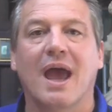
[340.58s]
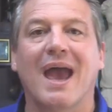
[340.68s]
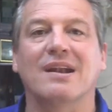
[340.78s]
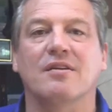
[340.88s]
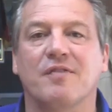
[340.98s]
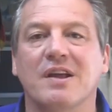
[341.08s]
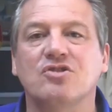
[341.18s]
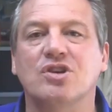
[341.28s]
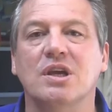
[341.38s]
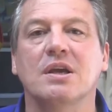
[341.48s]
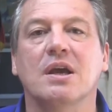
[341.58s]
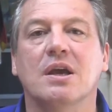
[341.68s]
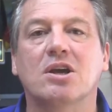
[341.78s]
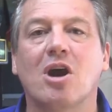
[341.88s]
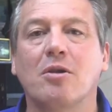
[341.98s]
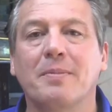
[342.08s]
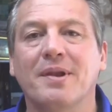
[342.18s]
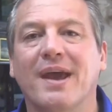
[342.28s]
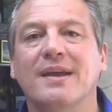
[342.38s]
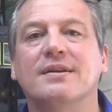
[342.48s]
and eventually
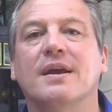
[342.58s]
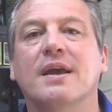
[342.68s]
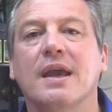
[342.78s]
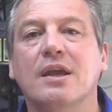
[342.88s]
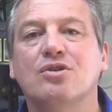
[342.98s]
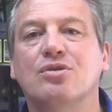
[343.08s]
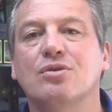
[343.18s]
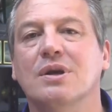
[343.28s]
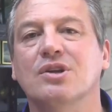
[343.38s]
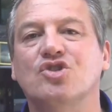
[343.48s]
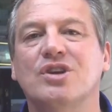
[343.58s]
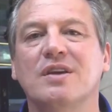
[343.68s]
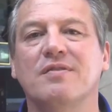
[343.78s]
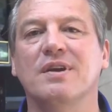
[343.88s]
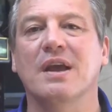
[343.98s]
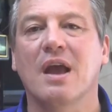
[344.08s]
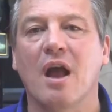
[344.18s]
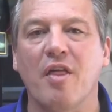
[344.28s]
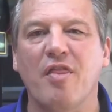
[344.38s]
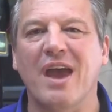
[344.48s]
culminate into achieving
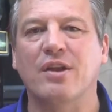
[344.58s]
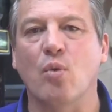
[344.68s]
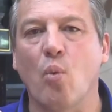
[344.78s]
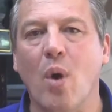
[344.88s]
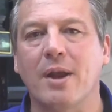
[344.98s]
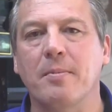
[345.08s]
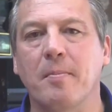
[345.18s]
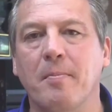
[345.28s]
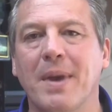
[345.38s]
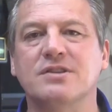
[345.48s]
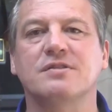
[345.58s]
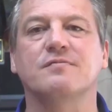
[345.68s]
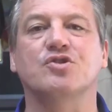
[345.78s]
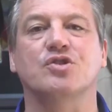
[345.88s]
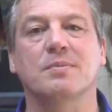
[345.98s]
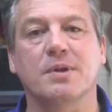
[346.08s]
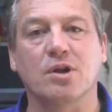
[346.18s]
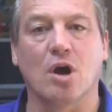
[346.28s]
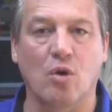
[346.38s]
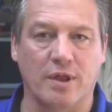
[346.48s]
that one massive dream
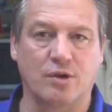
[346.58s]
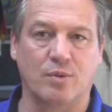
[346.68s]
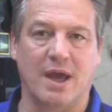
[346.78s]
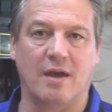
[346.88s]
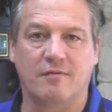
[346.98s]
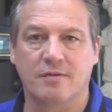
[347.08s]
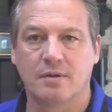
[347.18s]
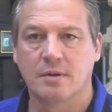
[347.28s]
and goal that we have.